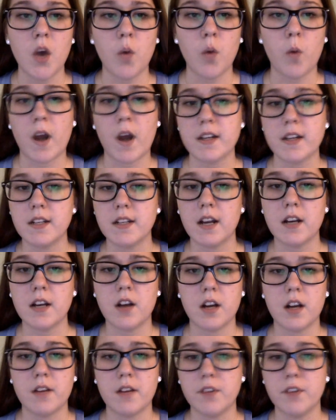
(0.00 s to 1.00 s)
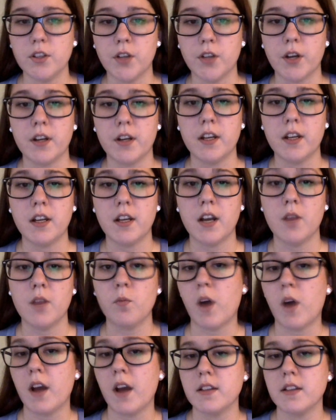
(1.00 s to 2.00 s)
why did I not ever learn it, and
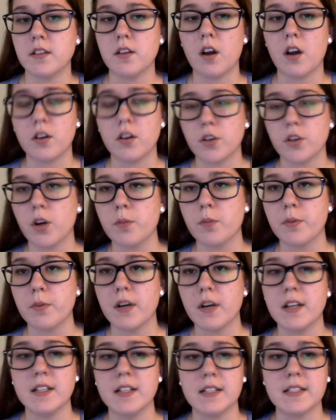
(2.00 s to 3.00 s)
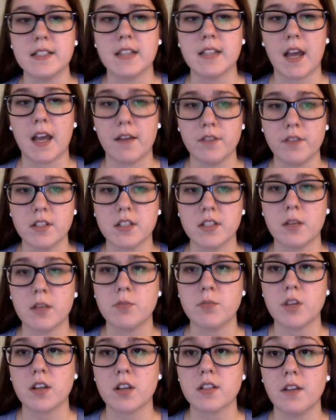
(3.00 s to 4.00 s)
why is it not incorporated into every
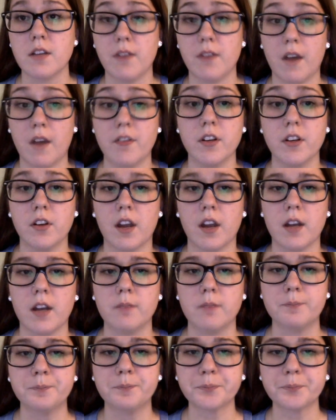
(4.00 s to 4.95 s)
subject of every grade?